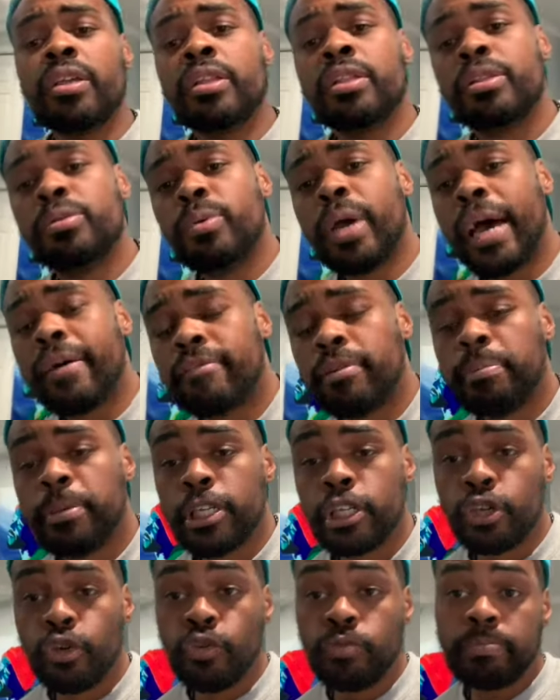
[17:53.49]
you have a
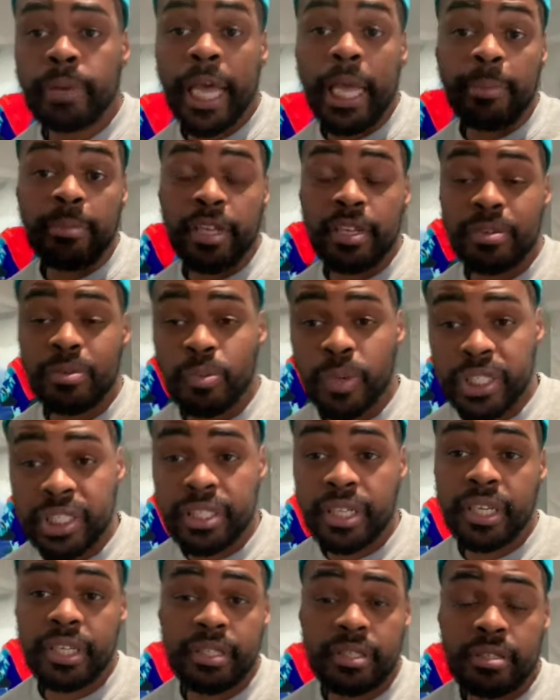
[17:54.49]
balloon payment, which
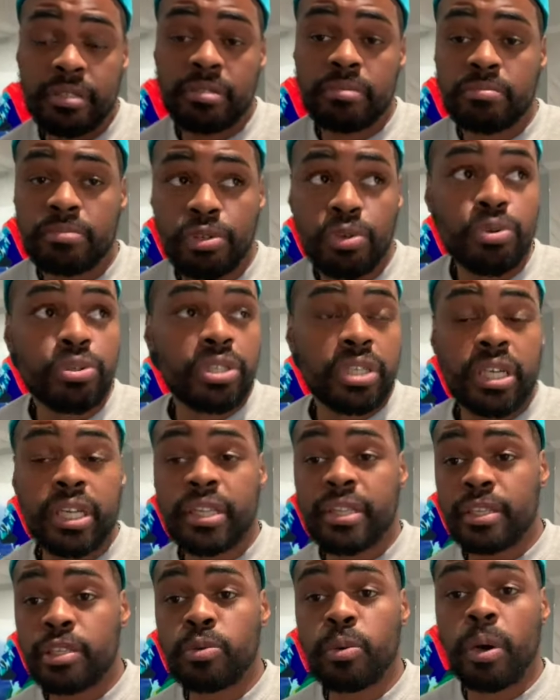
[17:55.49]
is usually
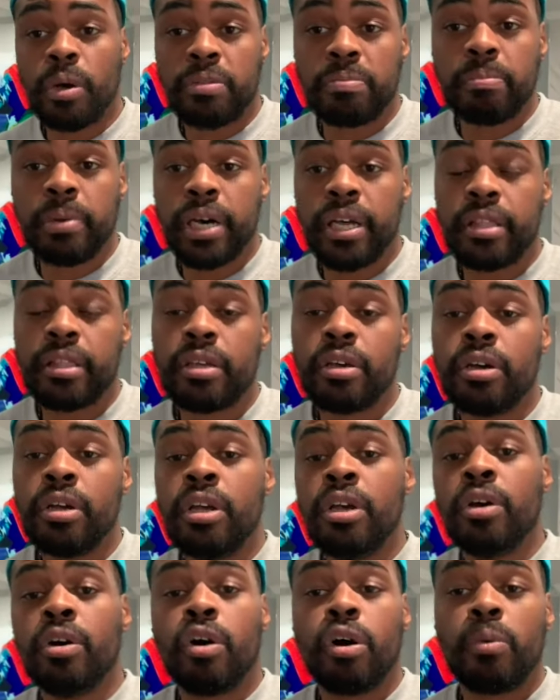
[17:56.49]
the 12th month,
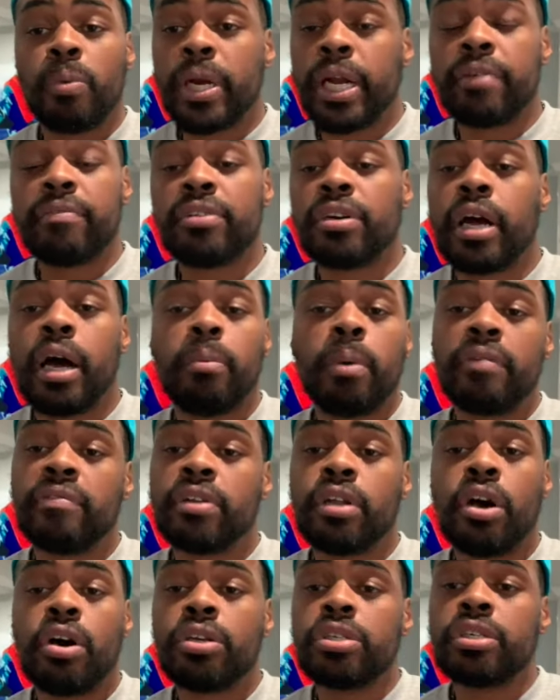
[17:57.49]
or however
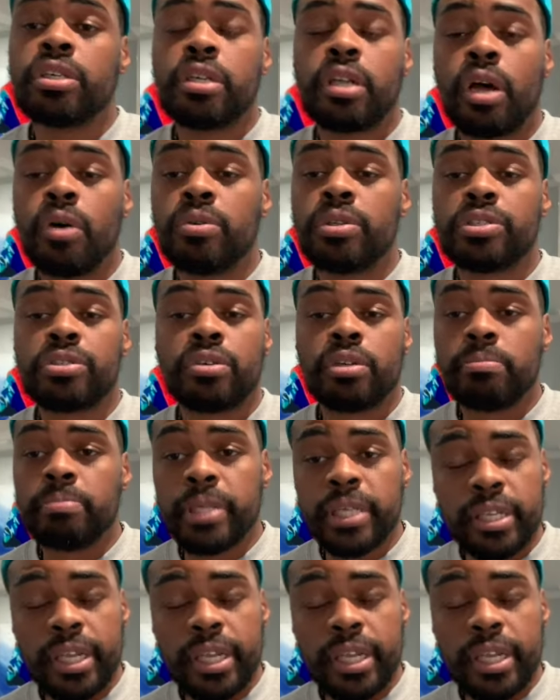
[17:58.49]
long your loan is going to be.